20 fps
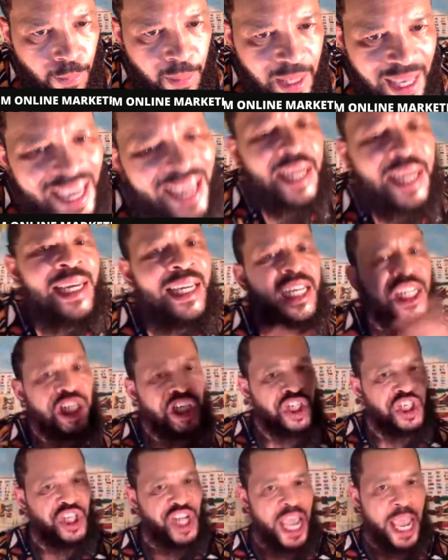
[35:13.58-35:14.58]
in this
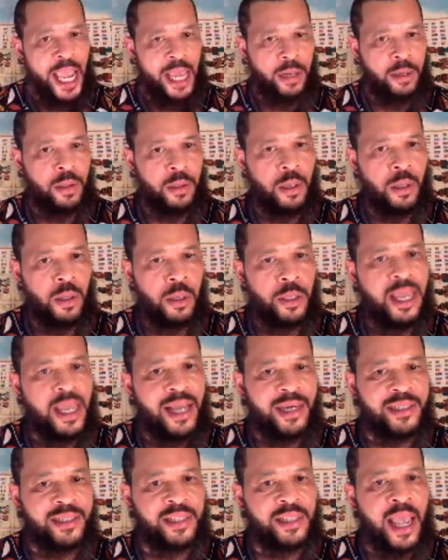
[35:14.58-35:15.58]
shit. You
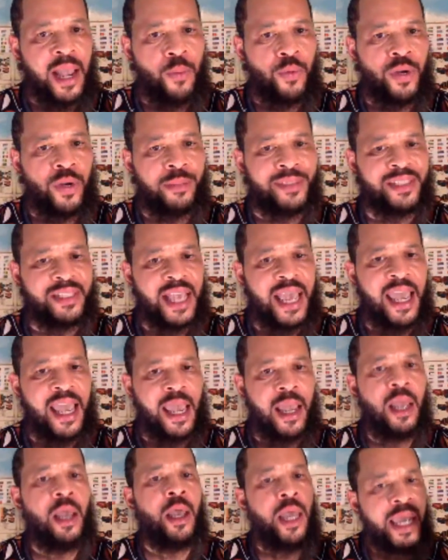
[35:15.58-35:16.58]
understand what I'm
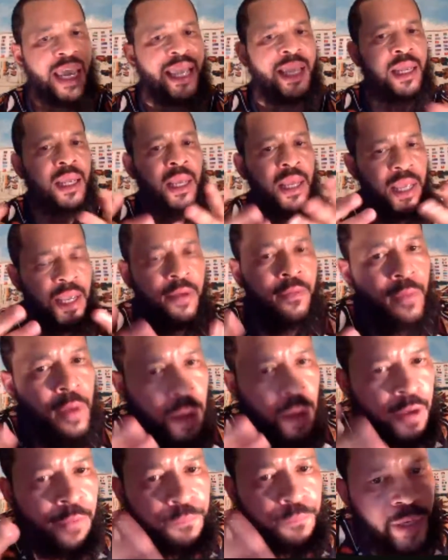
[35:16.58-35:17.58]
saying?
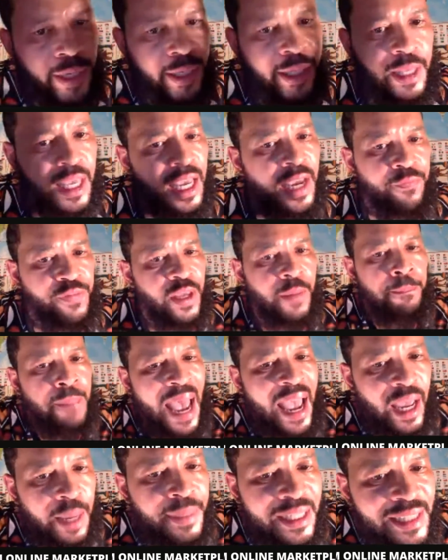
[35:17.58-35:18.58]
If your
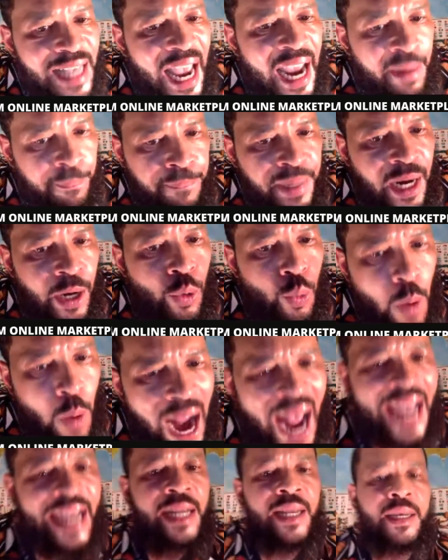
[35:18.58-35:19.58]
babies ain't been
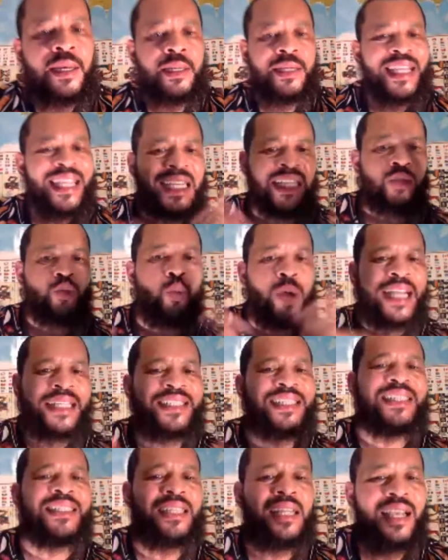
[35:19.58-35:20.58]
right, these
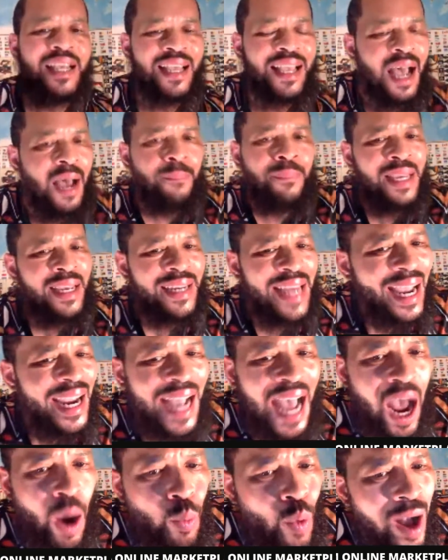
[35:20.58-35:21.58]
witches, I mean, they
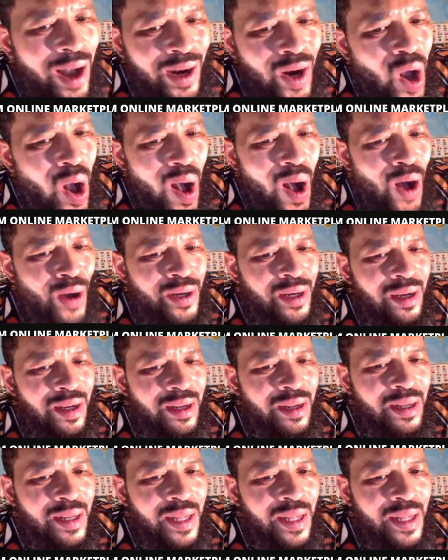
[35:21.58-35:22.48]
got one called the